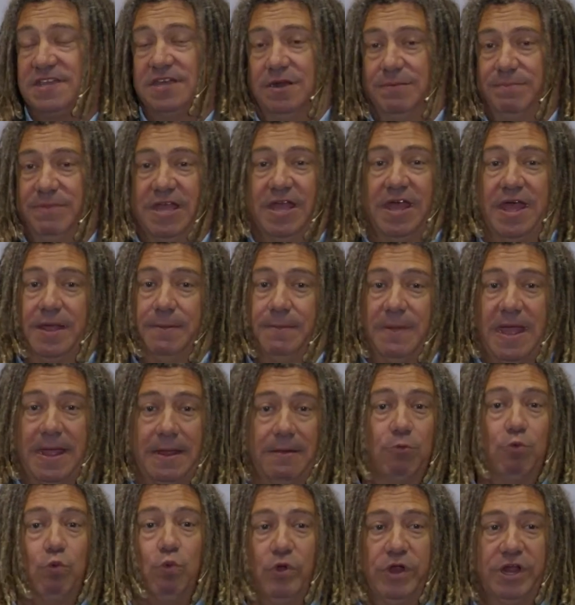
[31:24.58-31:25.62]
be a
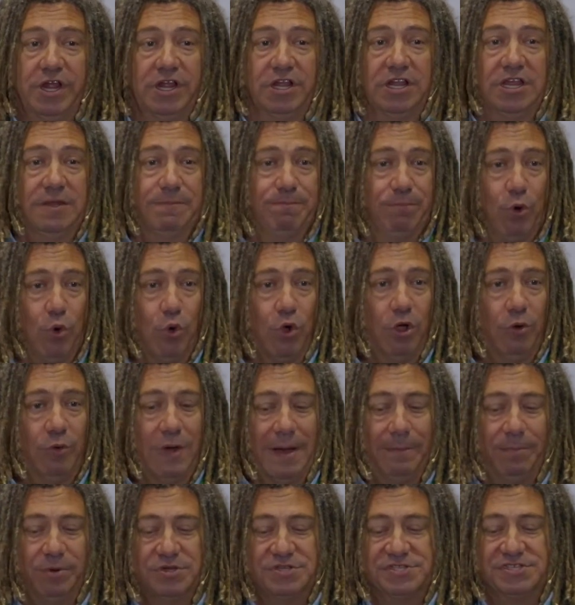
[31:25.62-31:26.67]
really poor
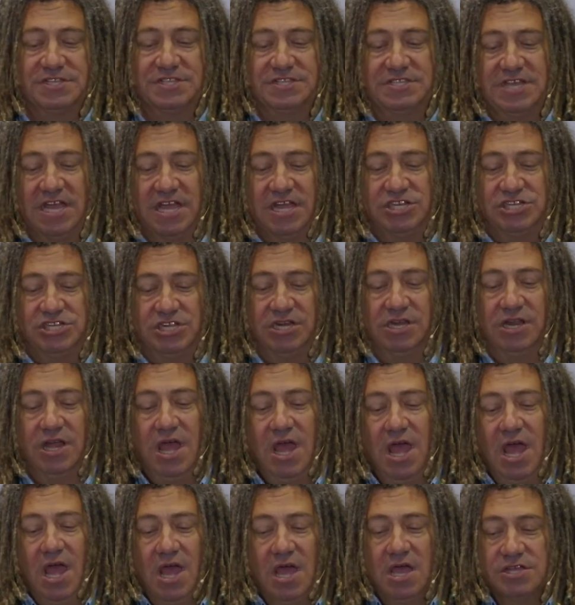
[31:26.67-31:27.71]
representation.
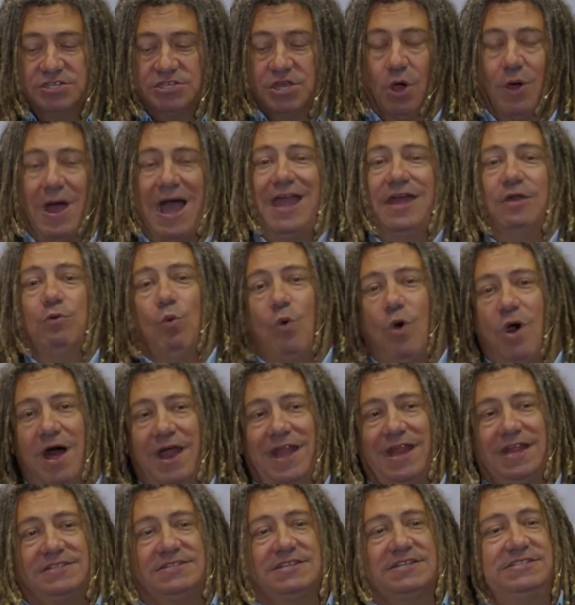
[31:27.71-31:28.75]
So I had
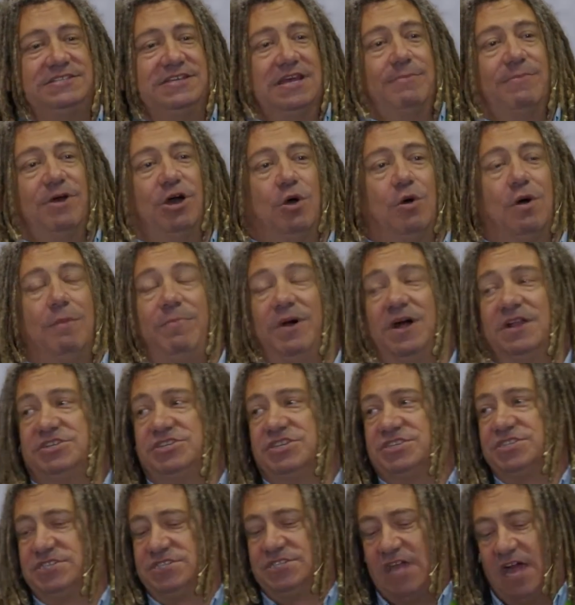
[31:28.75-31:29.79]
wanted to demo a bunch of
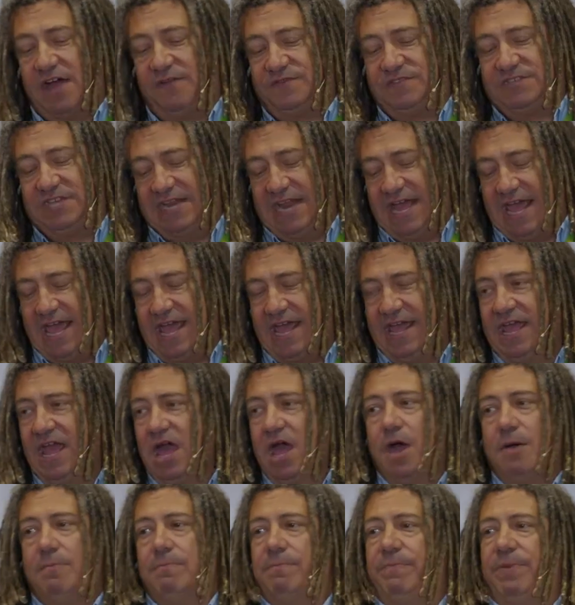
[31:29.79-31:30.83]
stuff today,
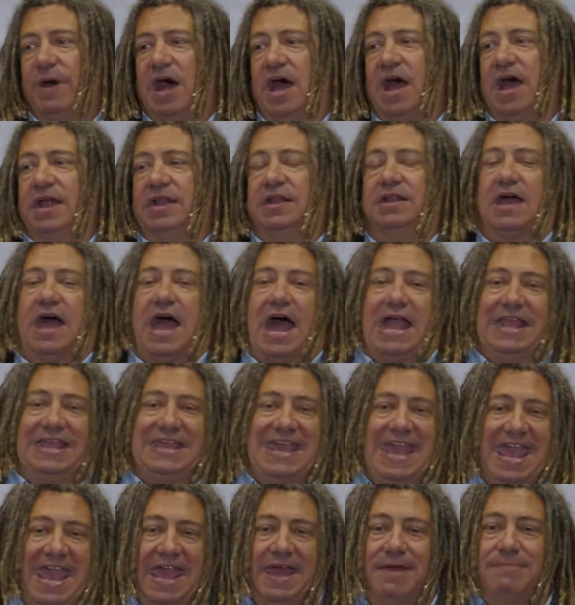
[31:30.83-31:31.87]
but I
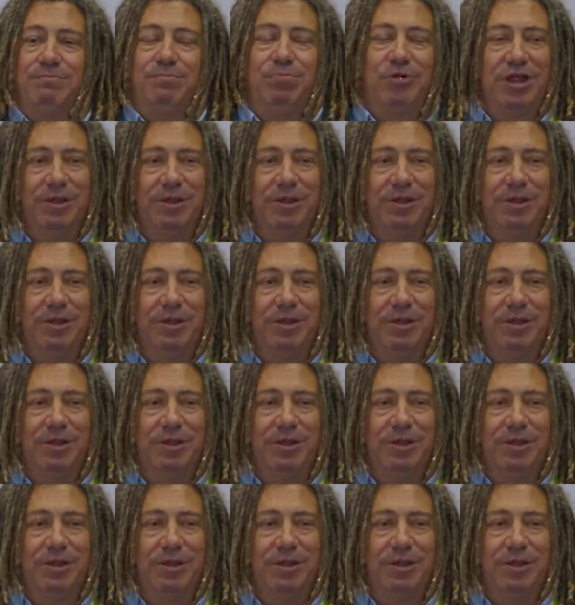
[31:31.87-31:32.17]
can't bring